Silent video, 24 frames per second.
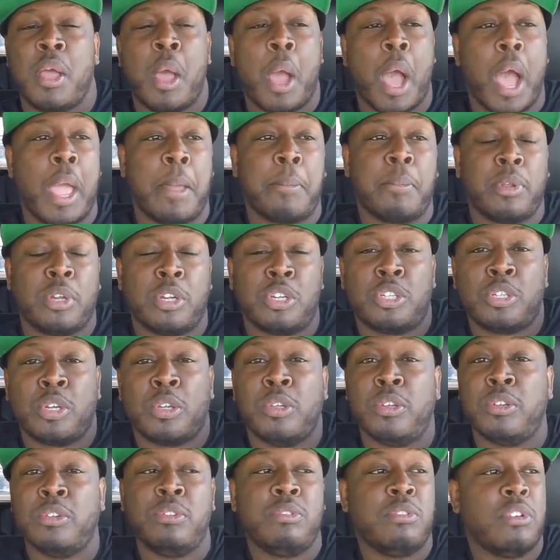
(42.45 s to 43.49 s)
I am gonna show
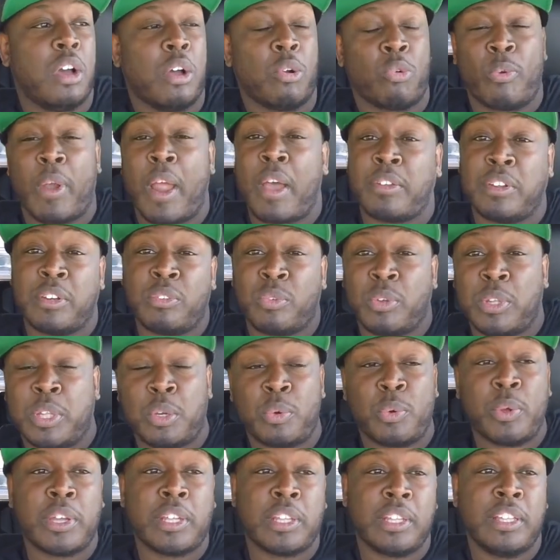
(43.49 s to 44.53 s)
you around it really
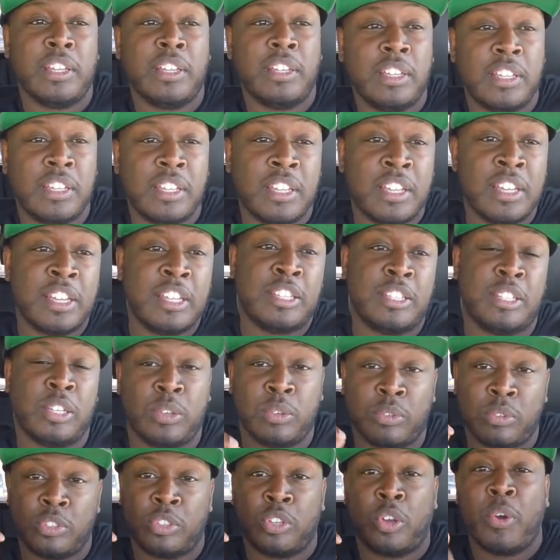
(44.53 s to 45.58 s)
quickly. So
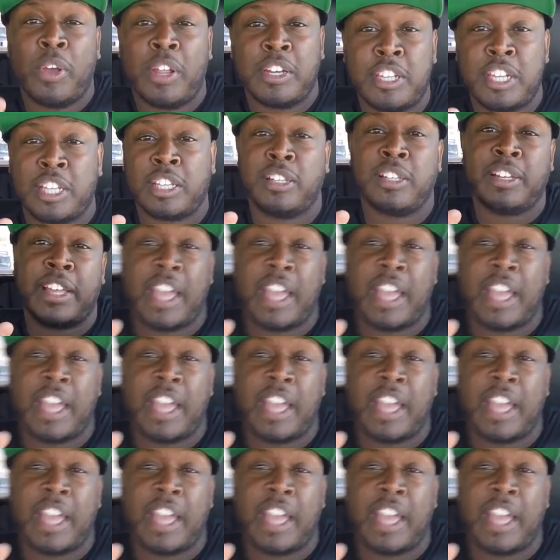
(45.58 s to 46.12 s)
go ahead and take a look